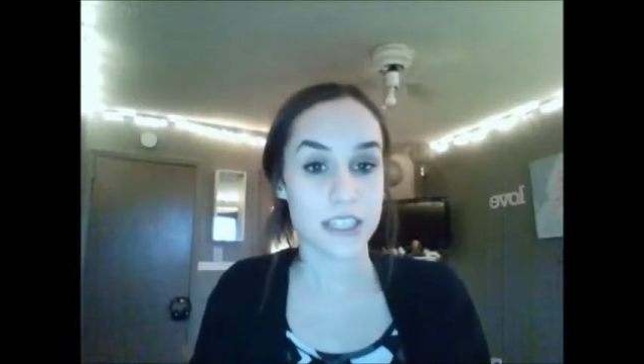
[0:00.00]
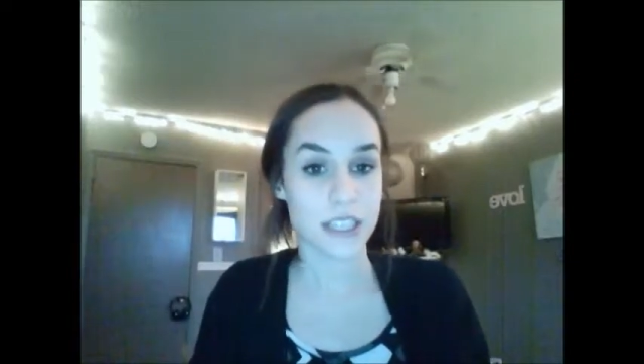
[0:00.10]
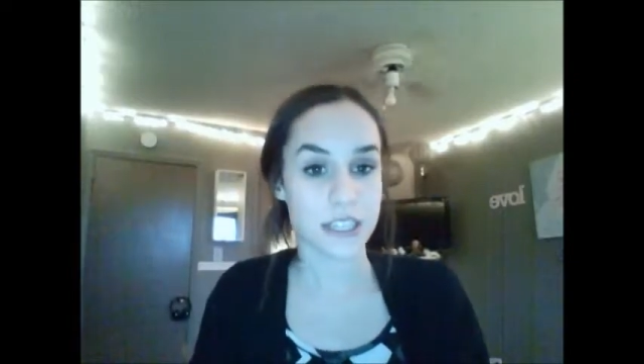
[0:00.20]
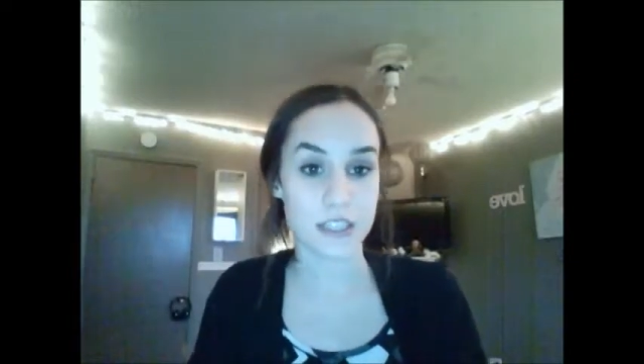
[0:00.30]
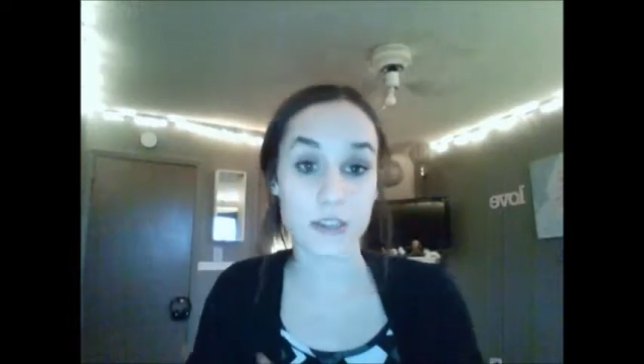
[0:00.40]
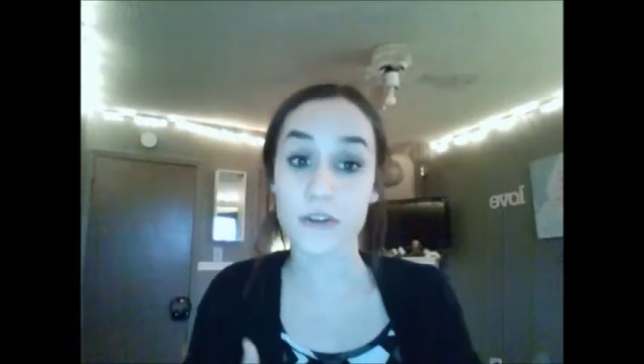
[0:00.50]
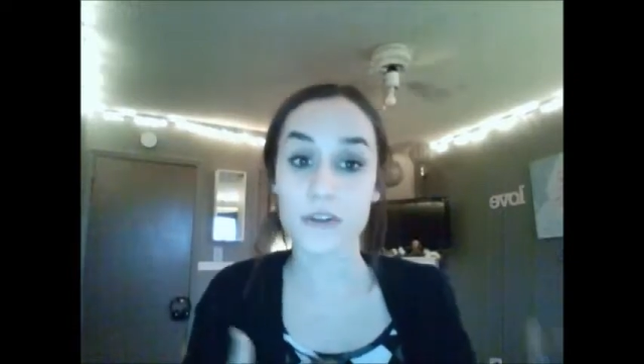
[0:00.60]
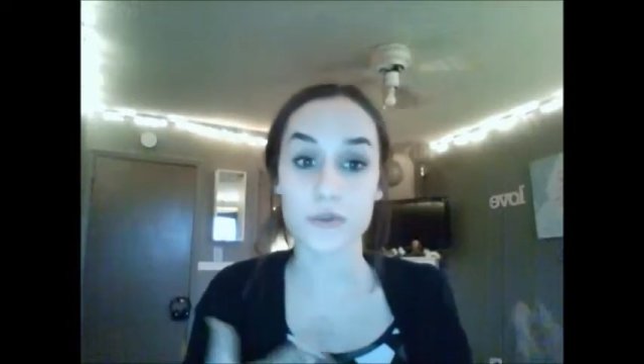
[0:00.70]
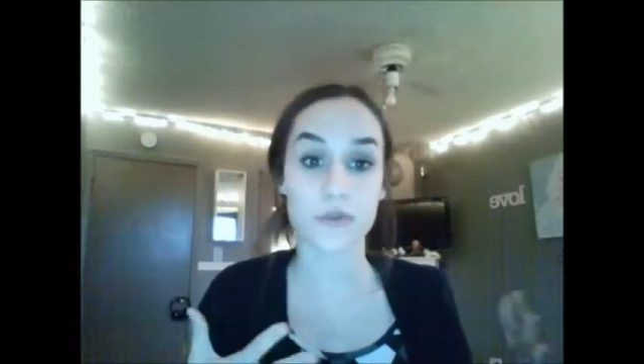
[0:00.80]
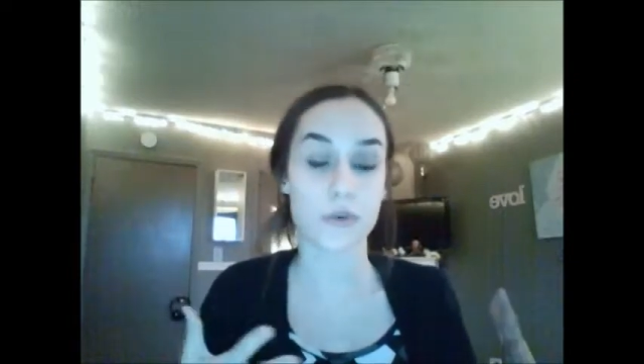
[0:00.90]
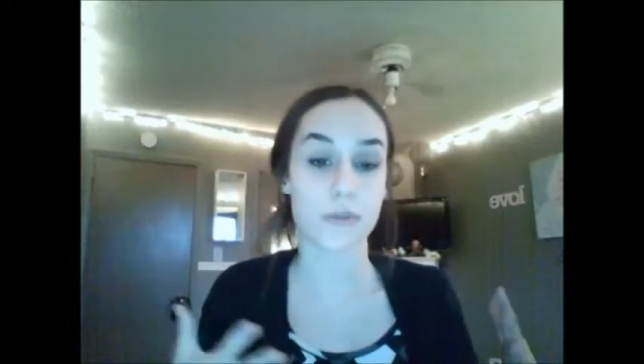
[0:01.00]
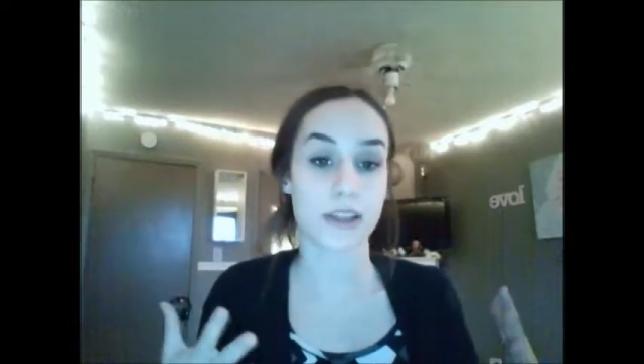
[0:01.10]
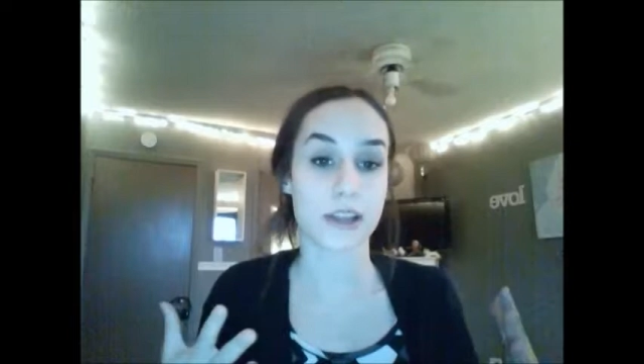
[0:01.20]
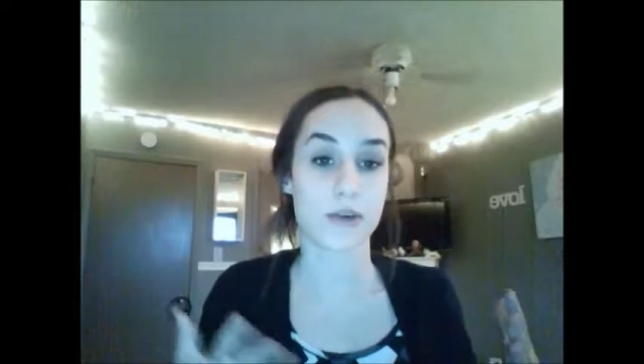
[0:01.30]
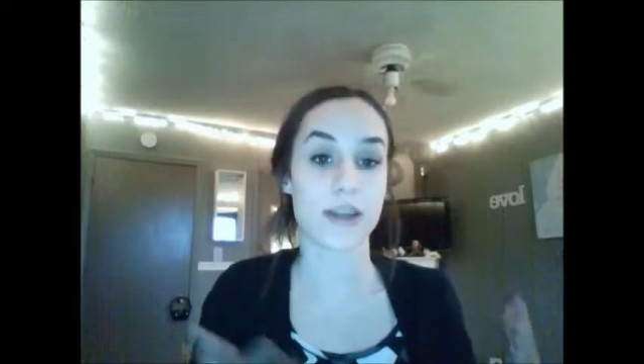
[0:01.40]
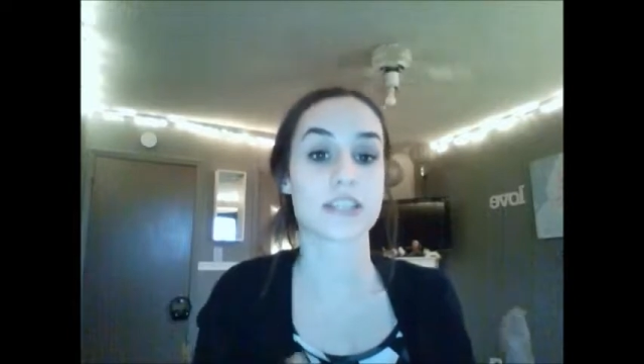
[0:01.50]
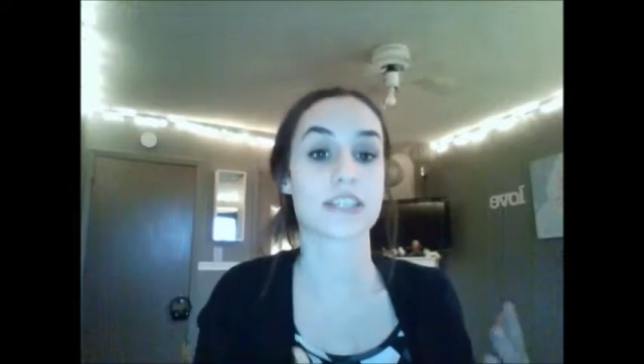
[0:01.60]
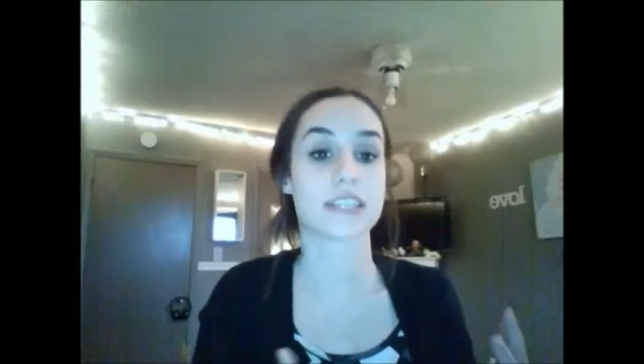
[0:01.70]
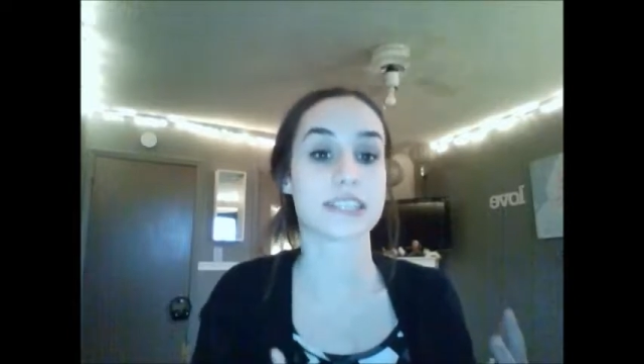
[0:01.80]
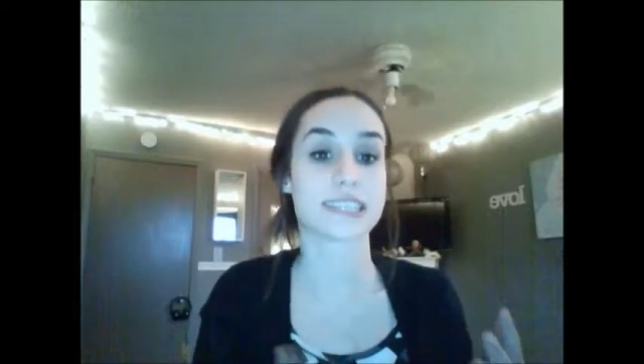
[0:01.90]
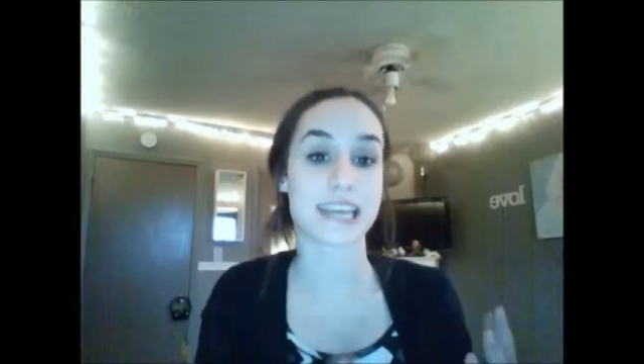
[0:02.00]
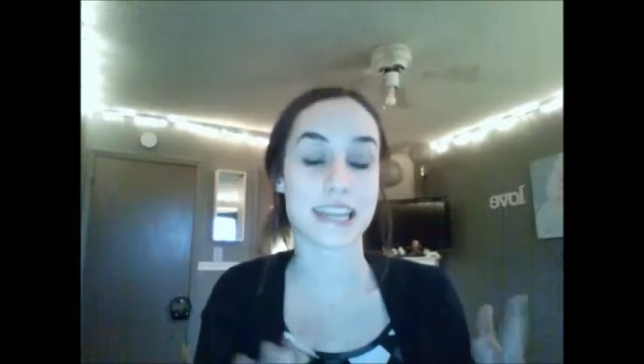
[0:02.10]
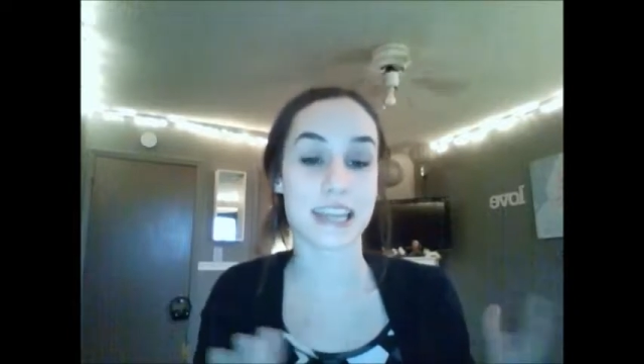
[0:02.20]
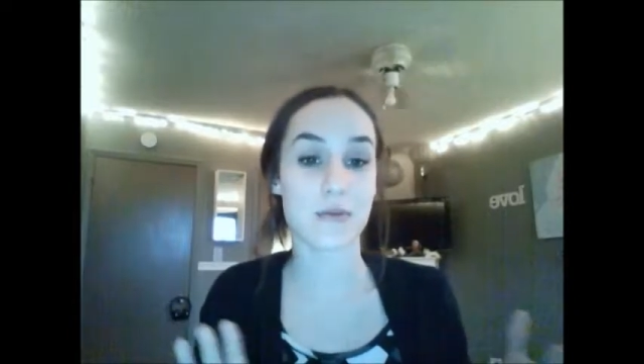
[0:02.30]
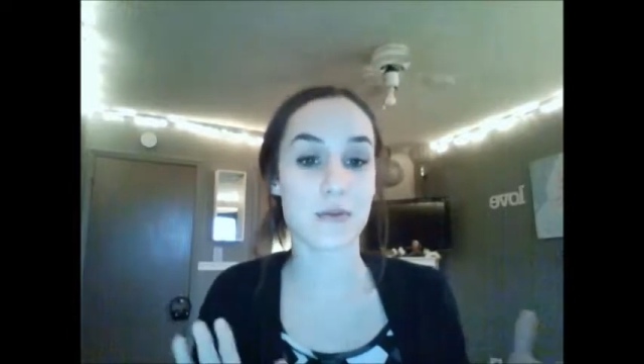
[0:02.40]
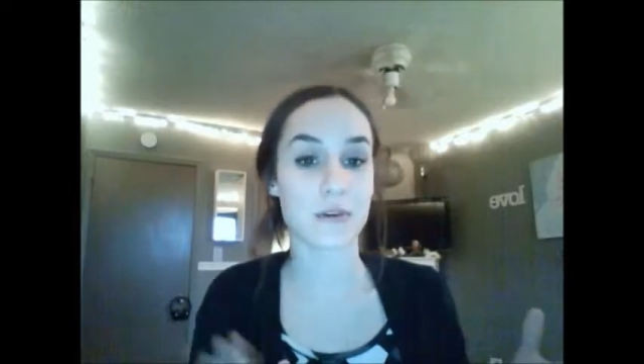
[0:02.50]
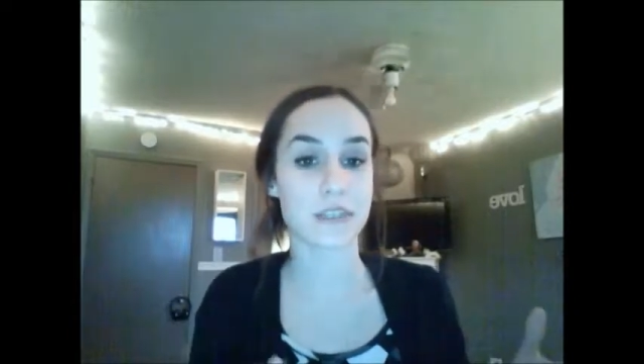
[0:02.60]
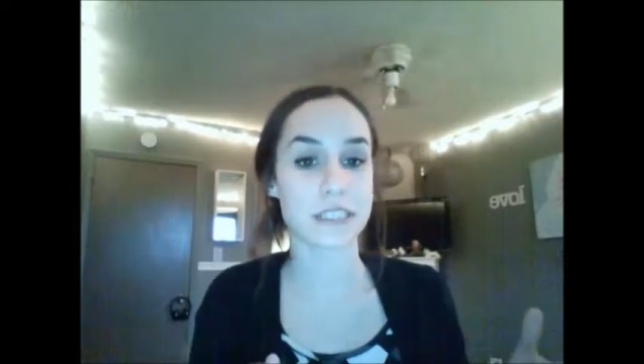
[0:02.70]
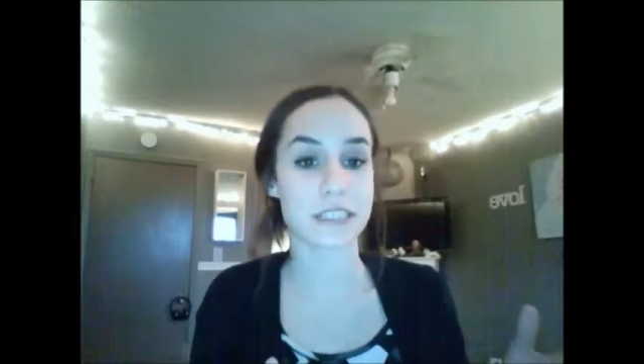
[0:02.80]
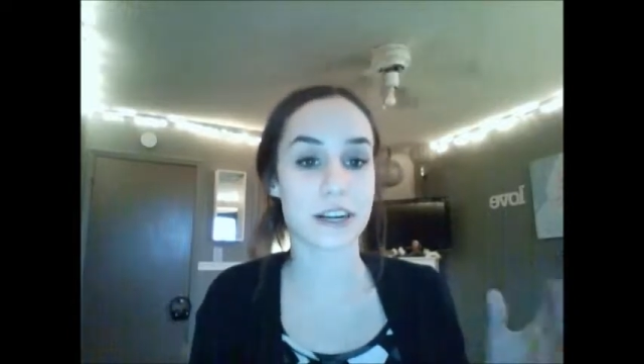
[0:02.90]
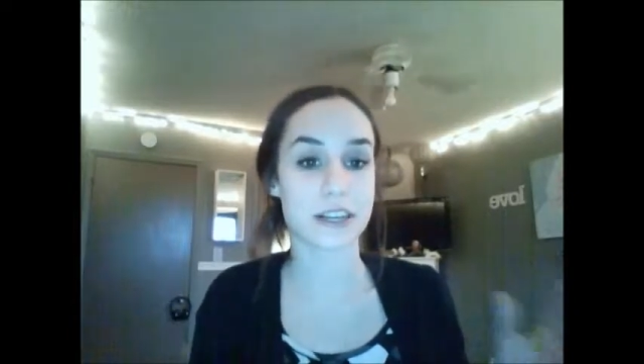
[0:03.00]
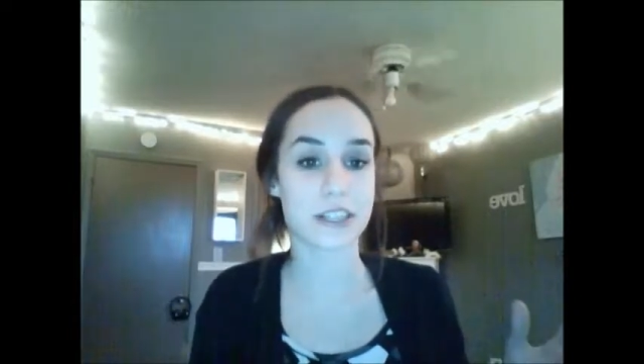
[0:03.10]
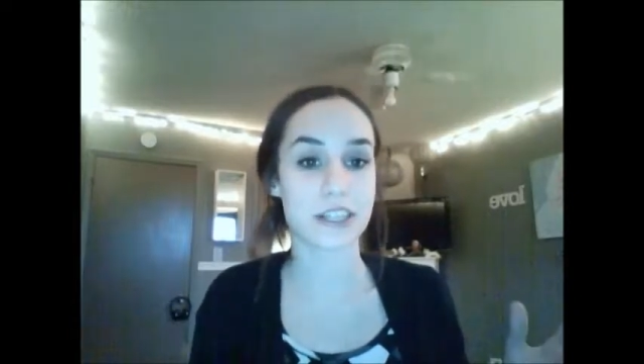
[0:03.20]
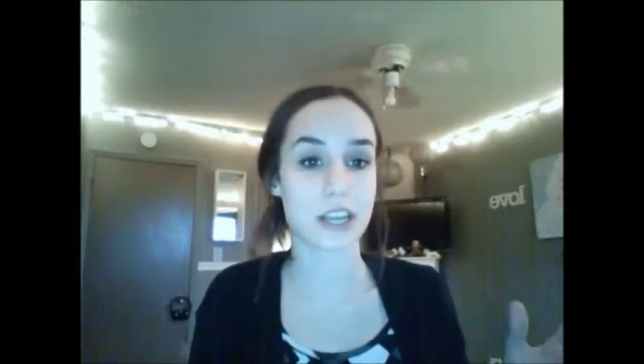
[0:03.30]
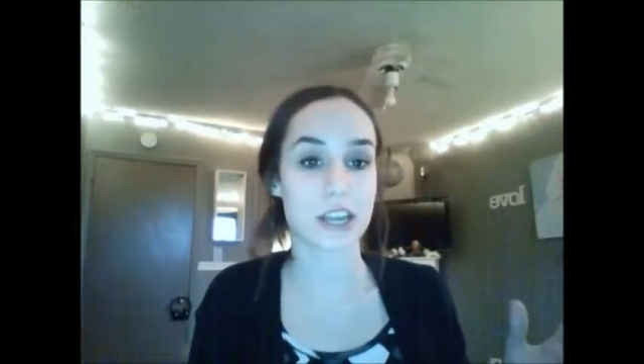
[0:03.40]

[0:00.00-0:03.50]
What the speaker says: and the students will formulate questions, and they will search